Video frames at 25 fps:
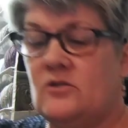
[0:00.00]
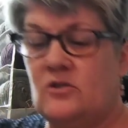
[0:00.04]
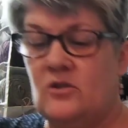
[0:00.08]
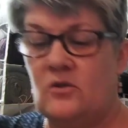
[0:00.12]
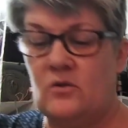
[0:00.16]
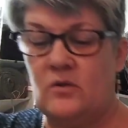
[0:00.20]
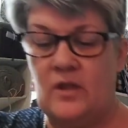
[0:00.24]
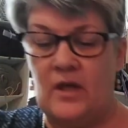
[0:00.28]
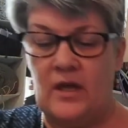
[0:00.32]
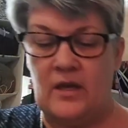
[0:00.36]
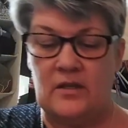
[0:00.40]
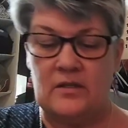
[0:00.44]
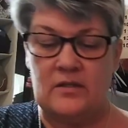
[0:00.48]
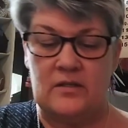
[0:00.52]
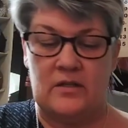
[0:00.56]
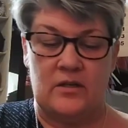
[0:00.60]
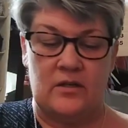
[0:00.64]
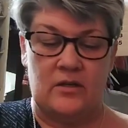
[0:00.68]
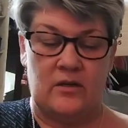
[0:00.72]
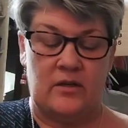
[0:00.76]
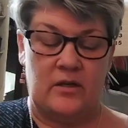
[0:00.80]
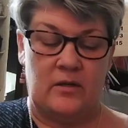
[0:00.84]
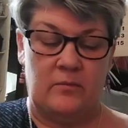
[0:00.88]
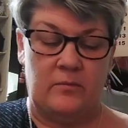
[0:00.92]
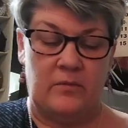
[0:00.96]
2 things
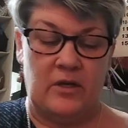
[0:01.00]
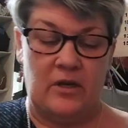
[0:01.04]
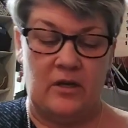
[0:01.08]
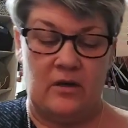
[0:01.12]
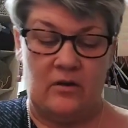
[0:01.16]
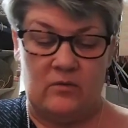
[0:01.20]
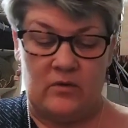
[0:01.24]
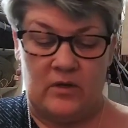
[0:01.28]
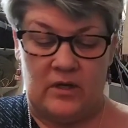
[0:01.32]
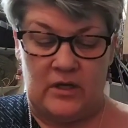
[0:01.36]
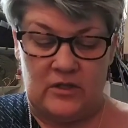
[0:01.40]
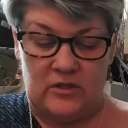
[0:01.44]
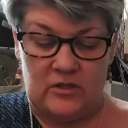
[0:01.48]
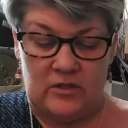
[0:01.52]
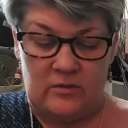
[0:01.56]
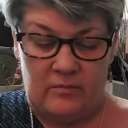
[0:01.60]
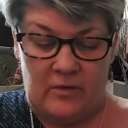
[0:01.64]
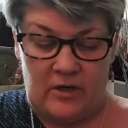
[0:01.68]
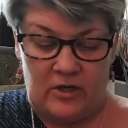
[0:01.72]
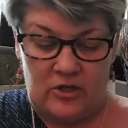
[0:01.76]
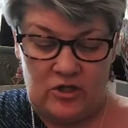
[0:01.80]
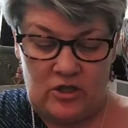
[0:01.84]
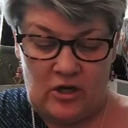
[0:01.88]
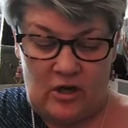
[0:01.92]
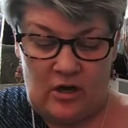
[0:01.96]
that are going to be going into
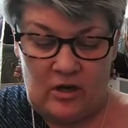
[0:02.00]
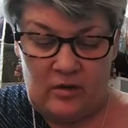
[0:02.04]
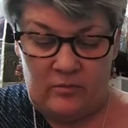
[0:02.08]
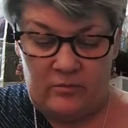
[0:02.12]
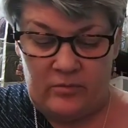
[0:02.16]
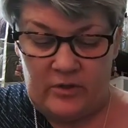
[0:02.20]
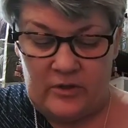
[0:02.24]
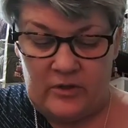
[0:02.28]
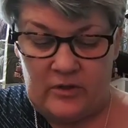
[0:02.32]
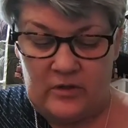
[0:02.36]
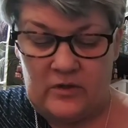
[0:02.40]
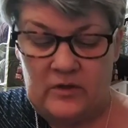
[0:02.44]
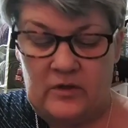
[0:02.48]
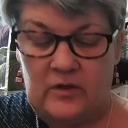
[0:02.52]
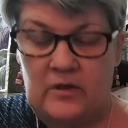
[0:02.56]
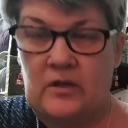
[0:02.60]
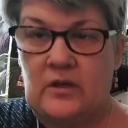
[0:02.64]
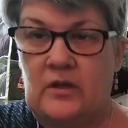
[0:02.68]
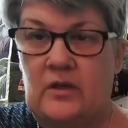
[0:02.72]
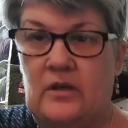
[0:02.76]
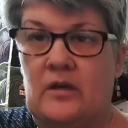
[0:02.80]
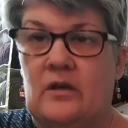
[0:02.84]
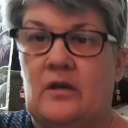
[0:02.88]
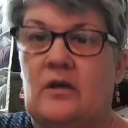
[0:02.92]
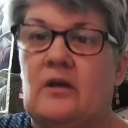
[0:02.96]
my shop
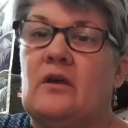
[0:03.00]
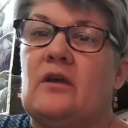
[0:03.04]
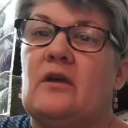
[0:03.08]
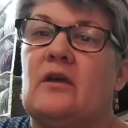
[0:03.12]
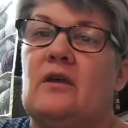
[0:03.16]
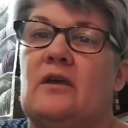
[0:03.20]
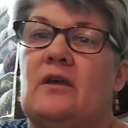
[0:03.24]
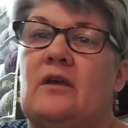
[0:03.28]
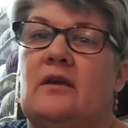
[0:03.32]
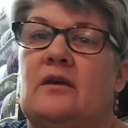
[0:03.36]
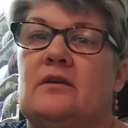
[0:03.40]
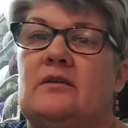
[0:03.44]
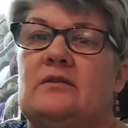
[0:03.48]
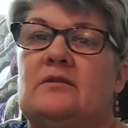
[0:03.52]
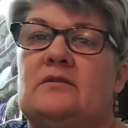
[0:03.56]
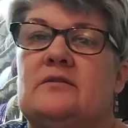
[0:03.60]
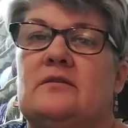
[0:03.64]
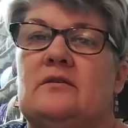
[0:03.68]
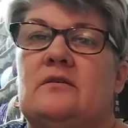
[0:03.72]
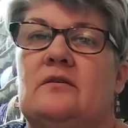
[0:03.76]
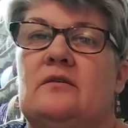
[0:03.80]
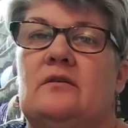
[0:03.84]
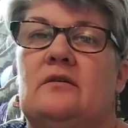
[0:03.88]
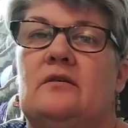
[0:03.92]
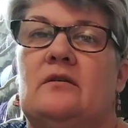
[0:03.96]

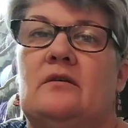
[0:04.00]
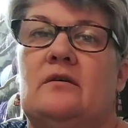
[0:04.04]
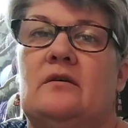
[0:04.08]
is,